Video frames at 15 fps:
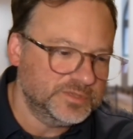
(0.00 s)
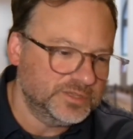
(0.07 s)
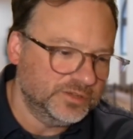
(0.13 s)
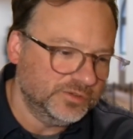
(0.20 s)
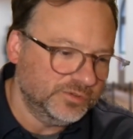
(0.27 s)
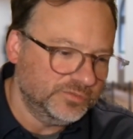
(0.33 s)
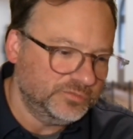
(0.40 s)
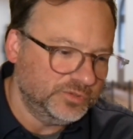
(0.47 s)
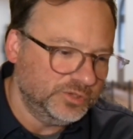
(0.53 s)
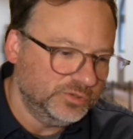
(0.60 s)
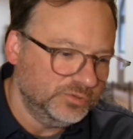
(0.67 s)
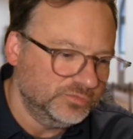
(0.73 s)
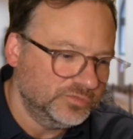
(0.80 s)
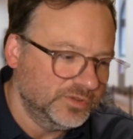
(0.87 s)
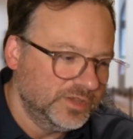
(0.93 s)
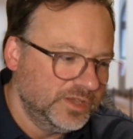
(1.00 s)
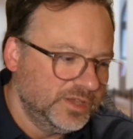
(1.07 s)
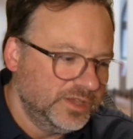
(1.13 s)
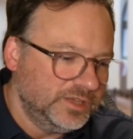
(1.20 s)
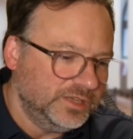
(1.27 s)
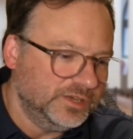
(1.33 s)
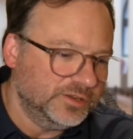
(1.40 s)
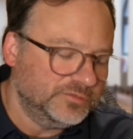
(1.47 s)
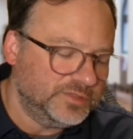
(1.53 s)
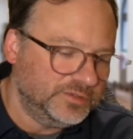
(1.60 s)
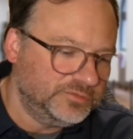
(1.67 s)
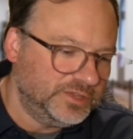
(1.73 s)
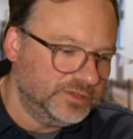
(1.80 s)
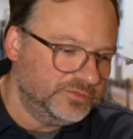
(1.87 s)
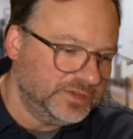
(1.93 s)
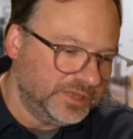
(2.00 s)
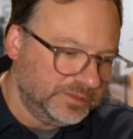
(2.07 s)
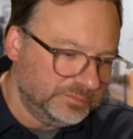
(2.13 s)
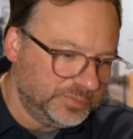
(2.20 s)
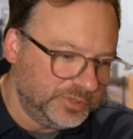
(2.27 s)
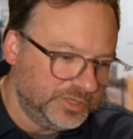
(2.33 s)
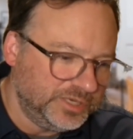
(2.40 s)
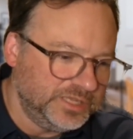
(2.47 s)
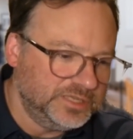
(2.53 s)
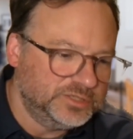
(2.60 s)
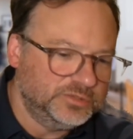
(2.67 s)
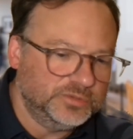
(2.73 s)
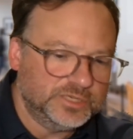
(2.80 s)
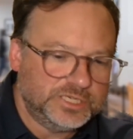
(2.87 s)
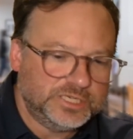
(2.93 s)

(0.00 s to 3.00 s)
So if if they've given input into a